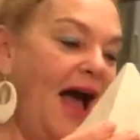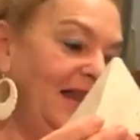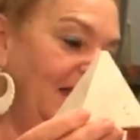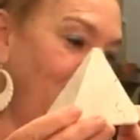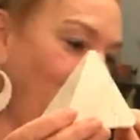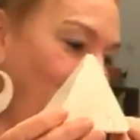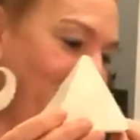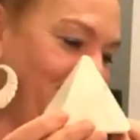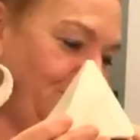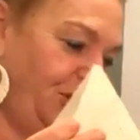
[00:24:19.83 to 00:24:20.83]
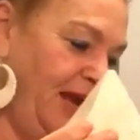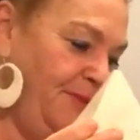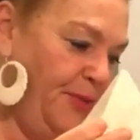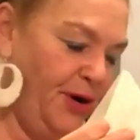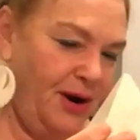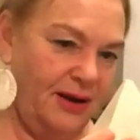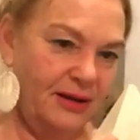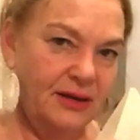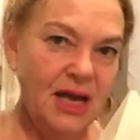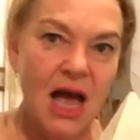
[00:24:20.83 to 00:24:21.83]
And in the Queen's chamber,
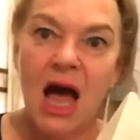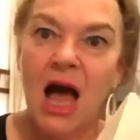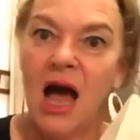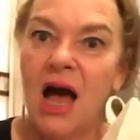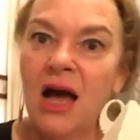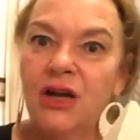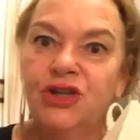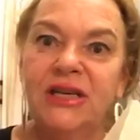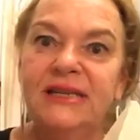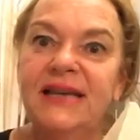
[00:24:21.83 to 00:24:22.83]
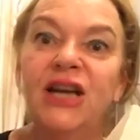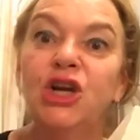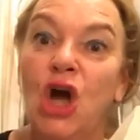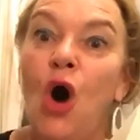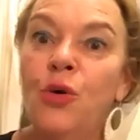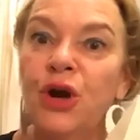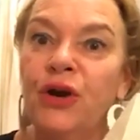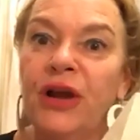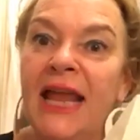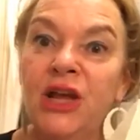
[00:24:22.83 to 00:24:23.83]
she said, Go,
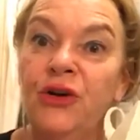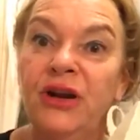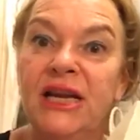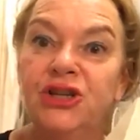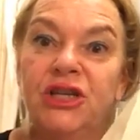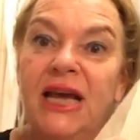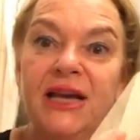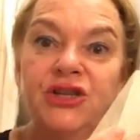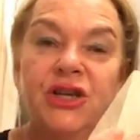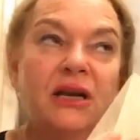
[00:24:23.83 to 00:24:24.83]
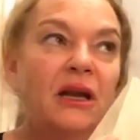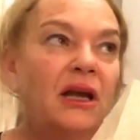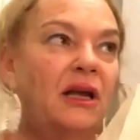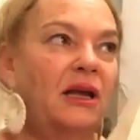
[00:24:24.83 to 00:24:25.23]
you're getting your initiation.